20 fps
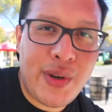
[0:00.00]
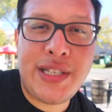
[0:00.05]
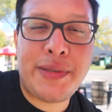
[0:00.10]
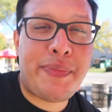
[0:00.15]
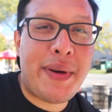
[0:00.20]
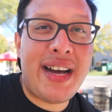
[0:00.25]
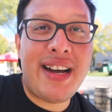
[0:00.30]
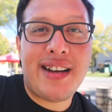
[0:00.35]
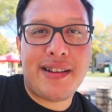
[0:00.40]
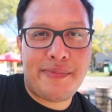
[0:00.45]
What's
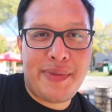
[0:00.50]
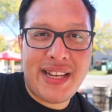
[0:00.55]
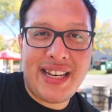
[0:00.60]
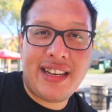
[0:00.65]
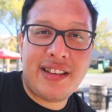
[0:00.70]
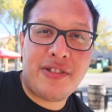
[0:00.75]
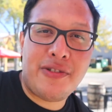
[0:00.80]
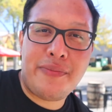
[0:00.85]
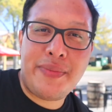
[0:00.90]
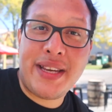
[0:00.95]
bug but
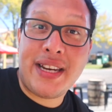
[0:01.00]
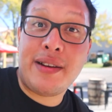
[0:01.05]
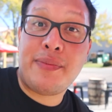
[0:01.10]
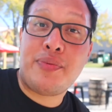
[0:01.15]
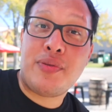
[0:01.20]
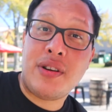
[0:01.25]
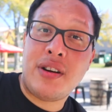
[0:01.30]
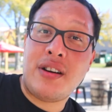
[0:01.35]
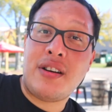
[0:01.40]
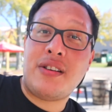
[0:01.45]
a little bit of
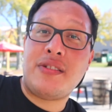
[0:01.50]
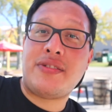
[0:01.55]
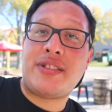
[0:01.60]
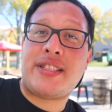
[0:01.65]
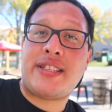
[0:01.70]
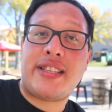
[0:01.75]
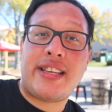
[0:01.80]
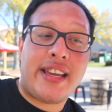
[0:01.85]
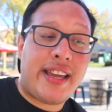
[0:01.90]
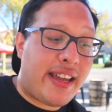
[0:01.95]

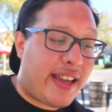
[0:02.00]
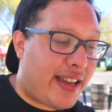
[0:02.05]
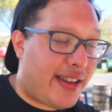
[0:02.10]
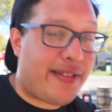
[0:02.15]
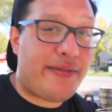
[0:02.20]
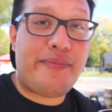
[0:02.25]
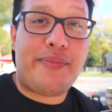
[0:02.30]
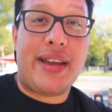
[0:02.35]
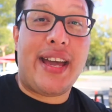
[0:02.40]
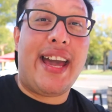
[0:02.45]

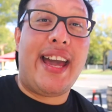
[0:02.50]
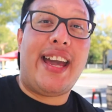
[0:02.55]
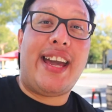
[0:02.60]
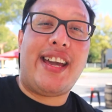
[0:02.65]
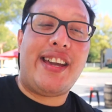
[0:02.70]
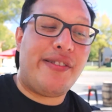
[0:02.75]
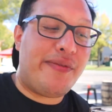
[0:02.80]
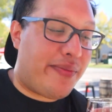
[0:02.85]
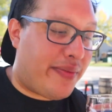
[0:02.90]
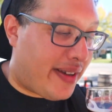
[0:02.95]
protein, babe?